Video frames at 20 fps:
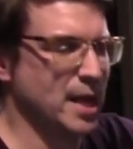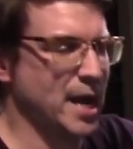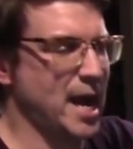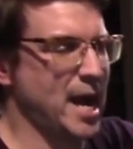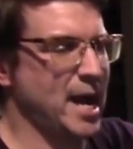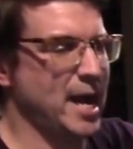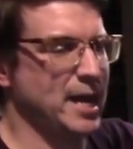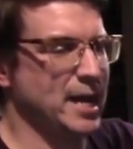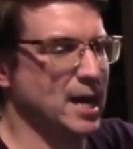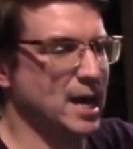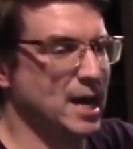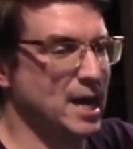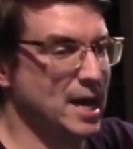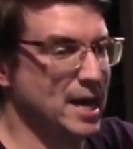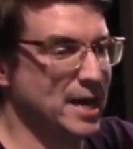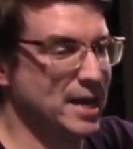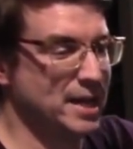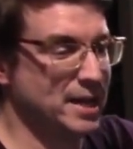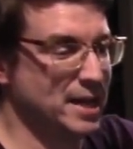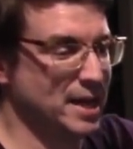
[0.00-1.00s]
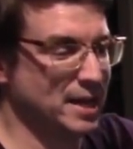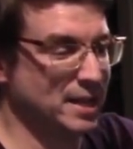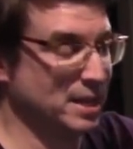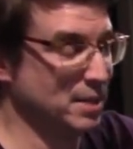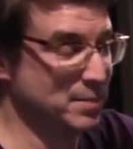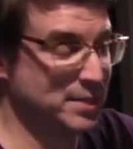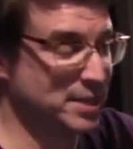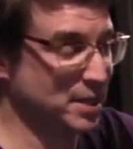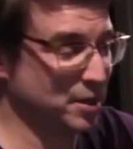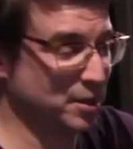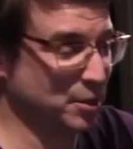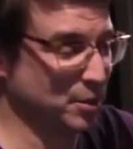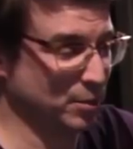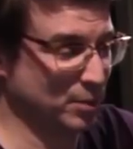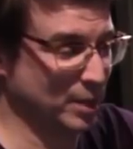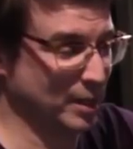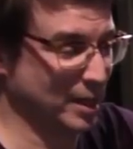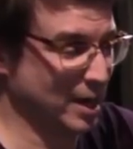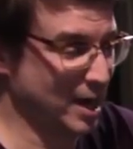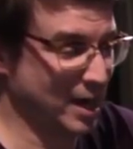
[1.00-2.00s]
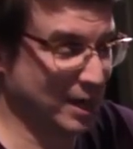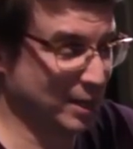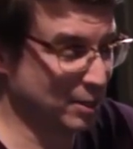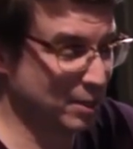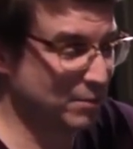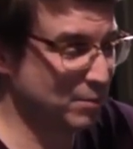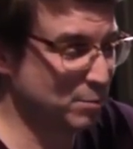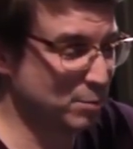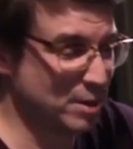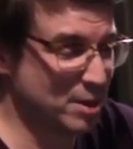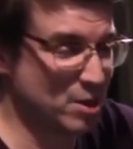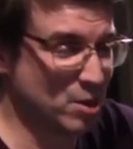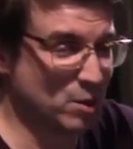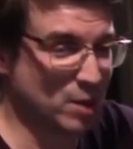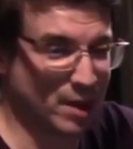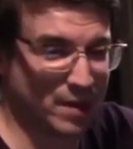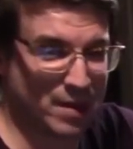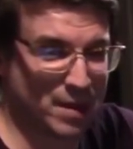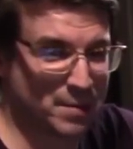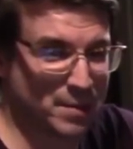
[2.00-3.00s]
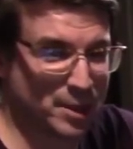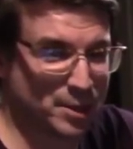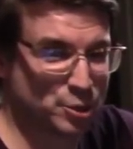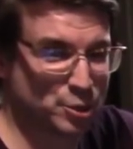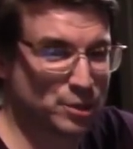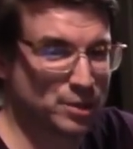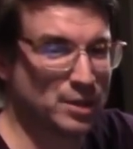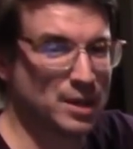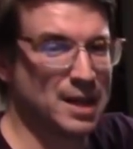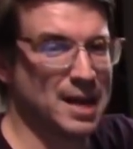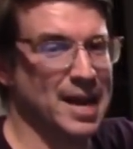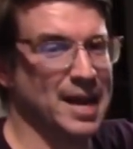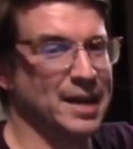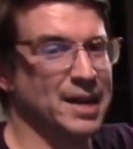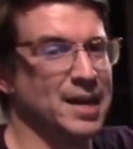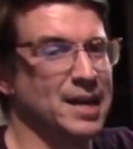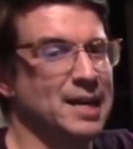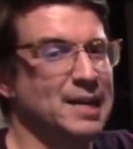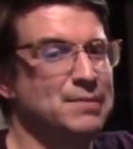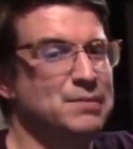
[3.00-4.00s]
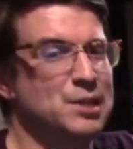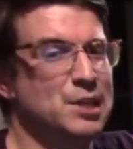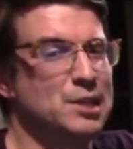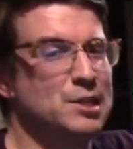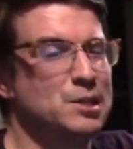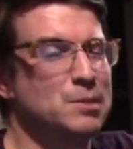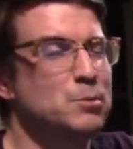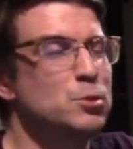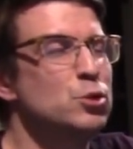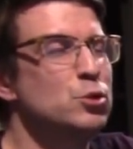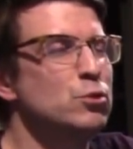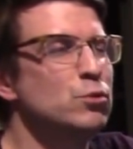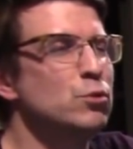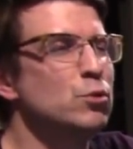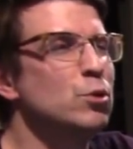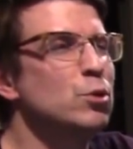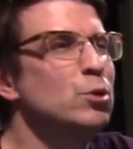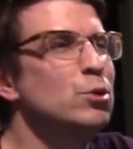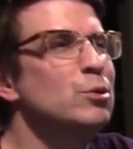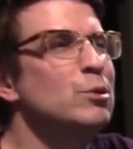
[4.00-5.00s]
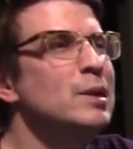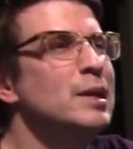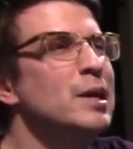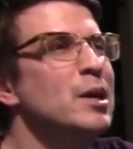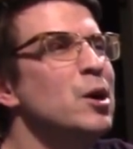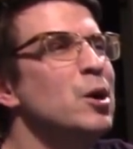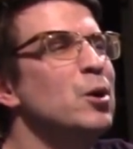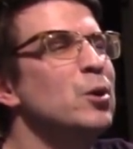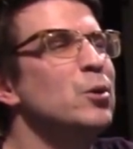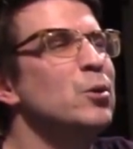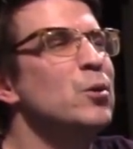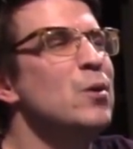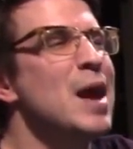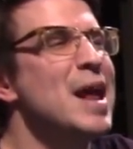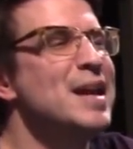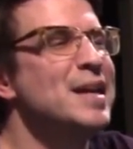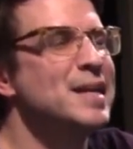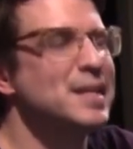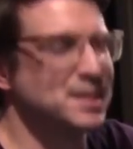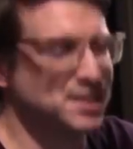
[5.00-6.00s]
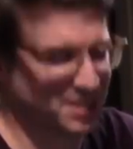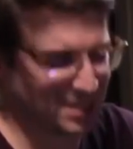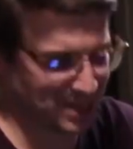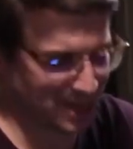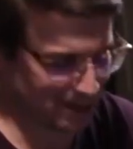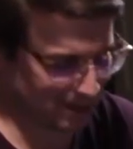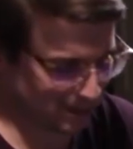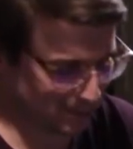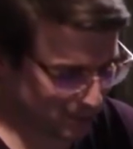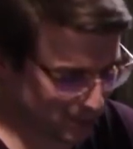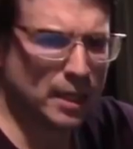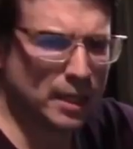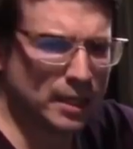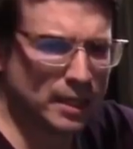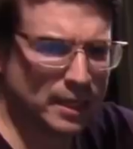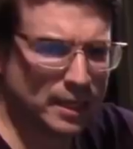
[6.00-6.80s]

And let me tell you, like, I don't even play online that much, and I have seen some truly horrendous setups.